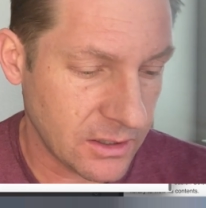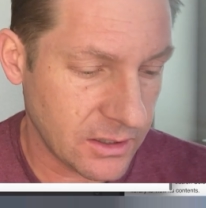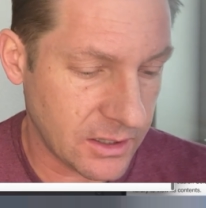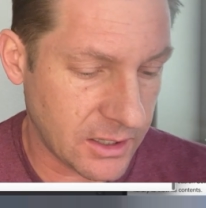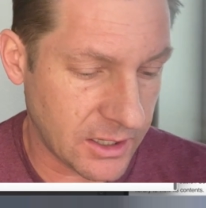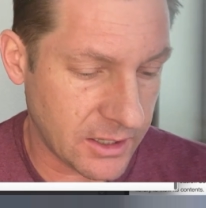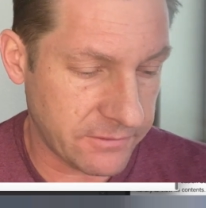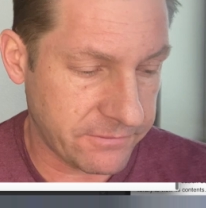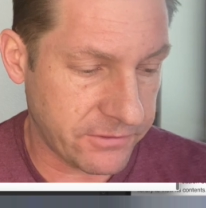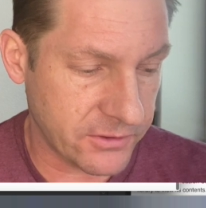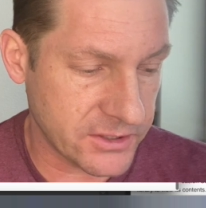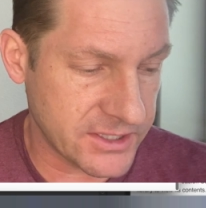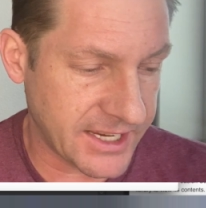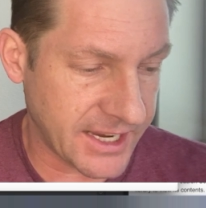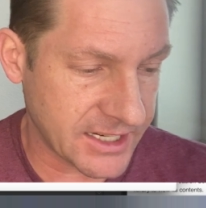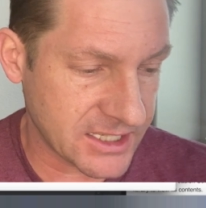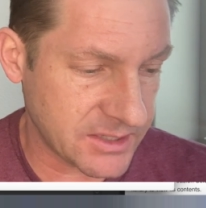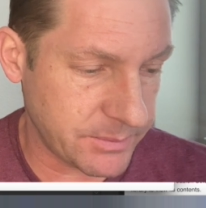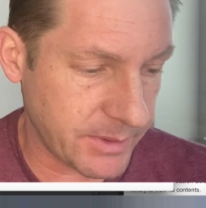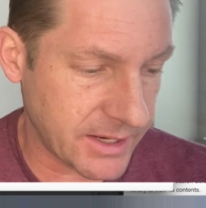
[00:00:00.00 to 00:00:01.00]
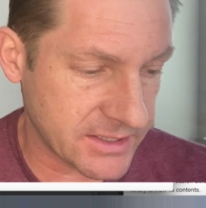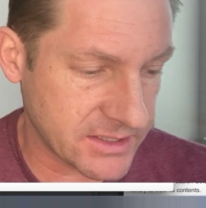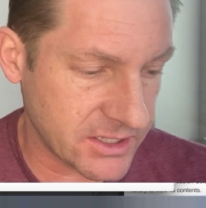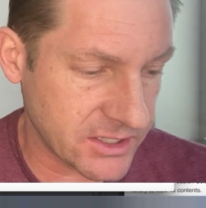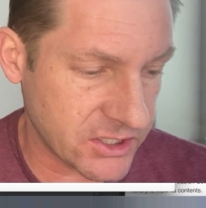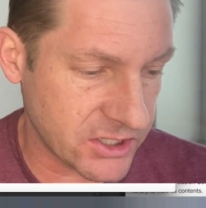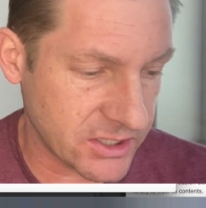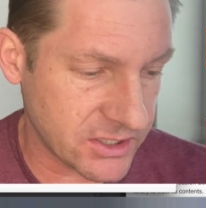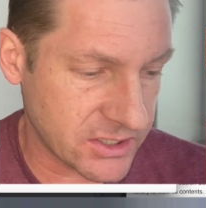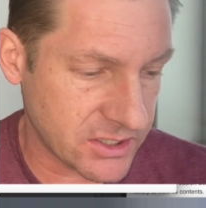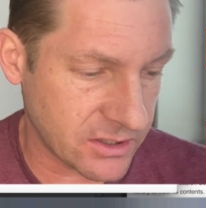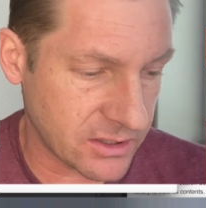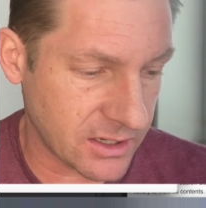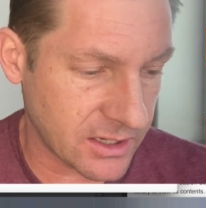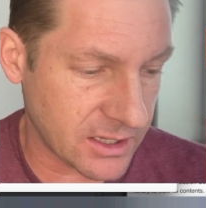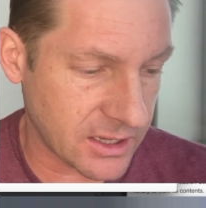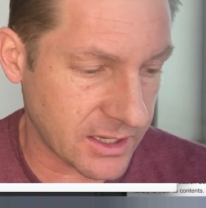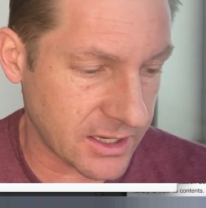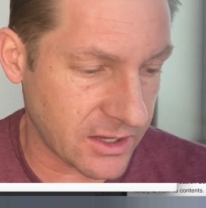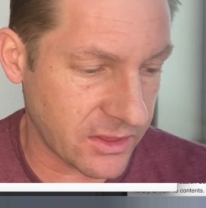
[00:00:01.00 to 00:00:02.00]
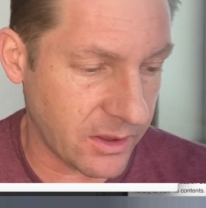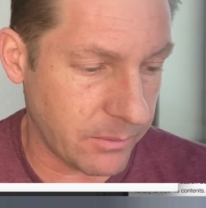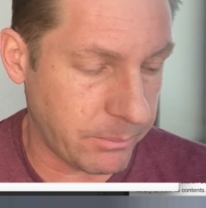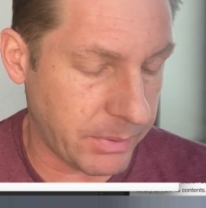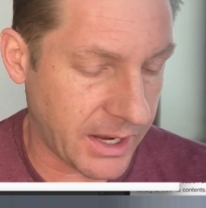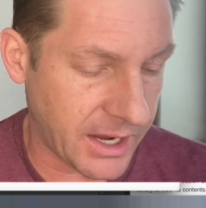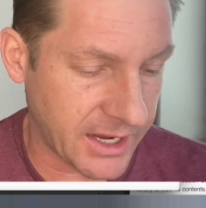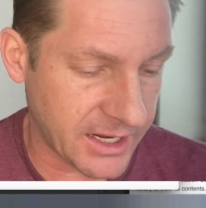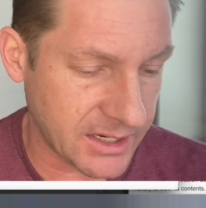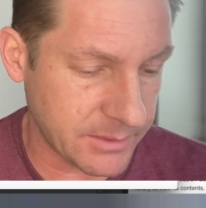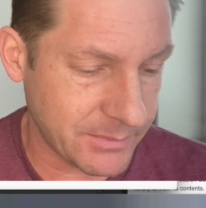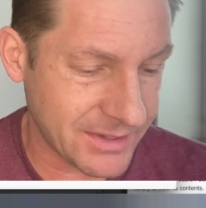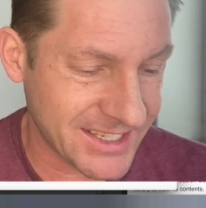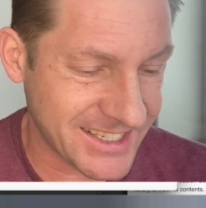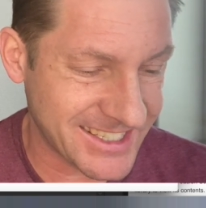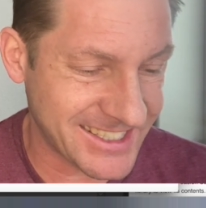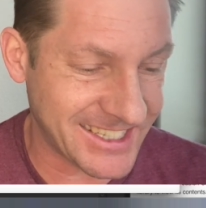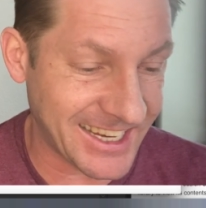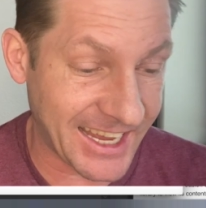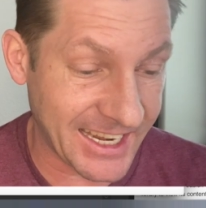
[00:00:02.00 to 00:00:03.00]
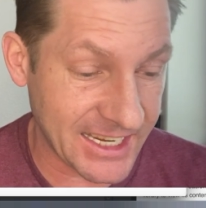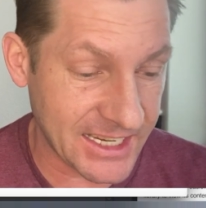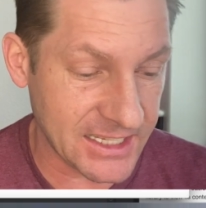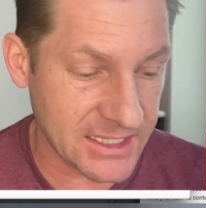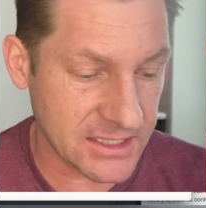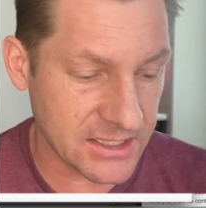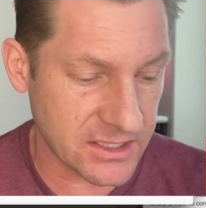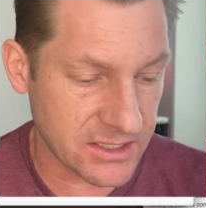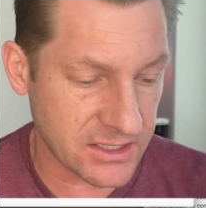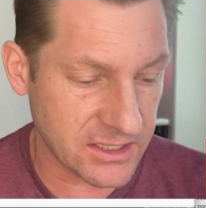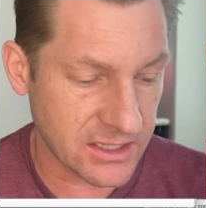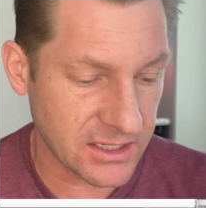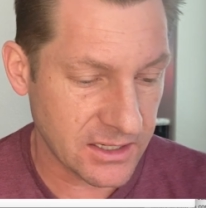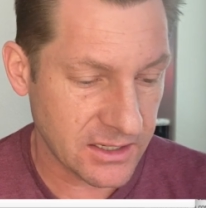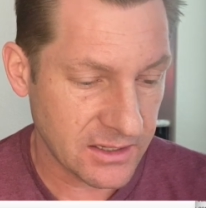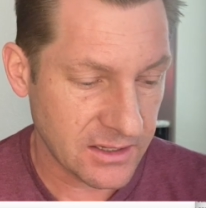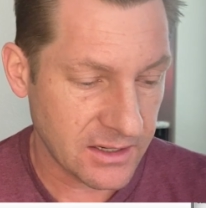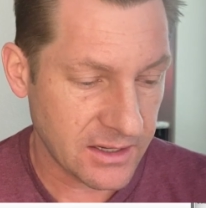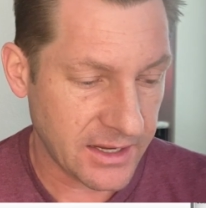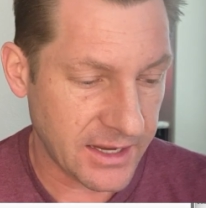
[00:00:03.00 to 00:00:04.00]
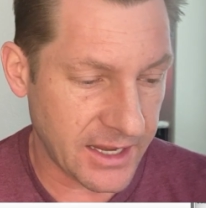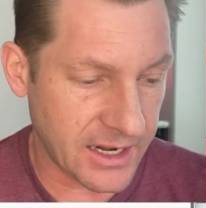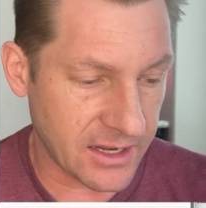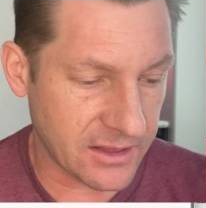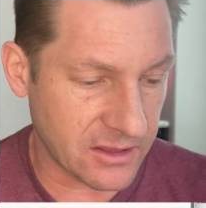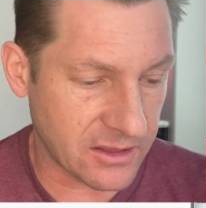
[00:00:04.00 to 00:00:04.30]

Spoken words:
For text messages, you're going to click on the bottom, settings. And at the